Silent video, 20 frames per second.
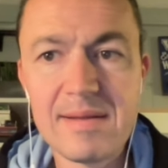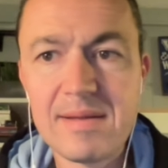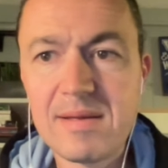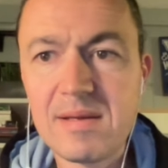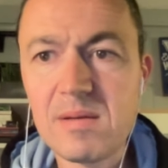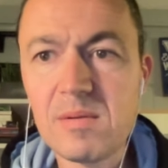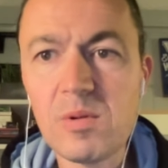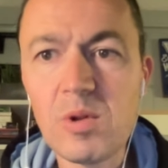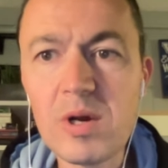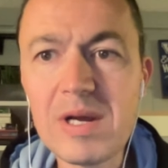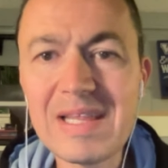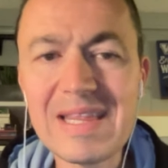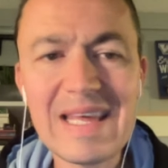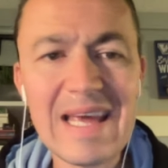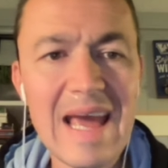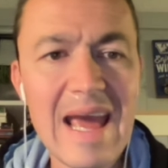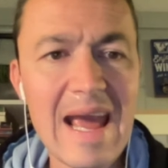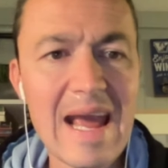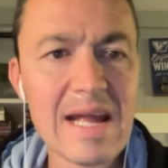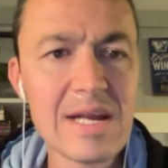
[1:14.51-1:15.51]
you look at
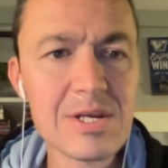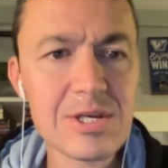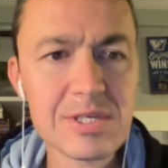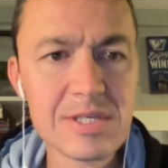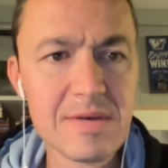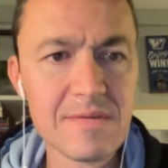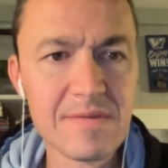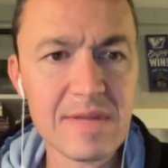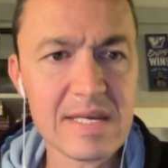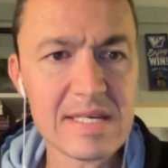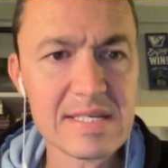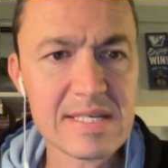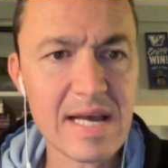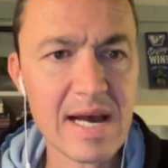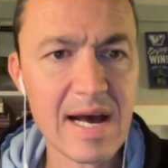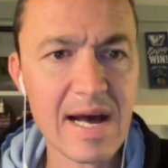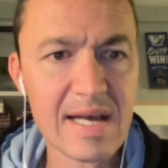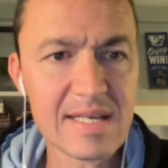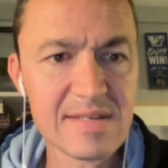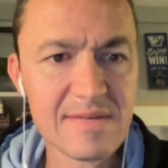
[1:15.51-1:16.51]
the ages of these
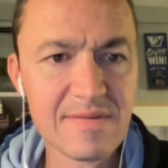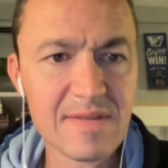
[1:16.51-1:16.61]
guys,